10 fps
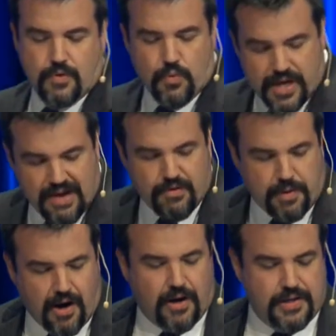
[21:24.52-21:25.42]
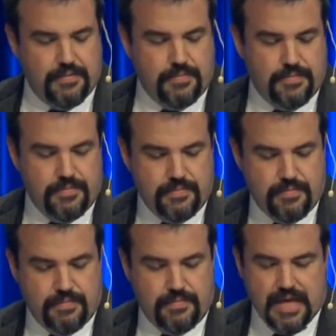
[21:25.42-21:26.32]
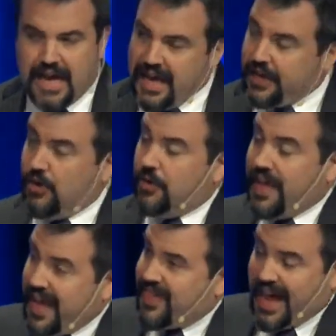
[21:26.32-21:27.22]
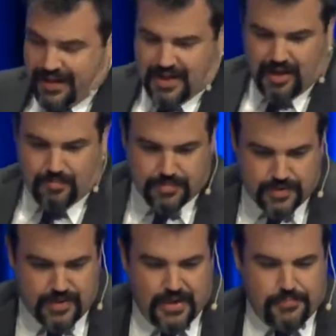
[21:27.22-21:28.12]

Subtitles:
We have a part. And you know, that comes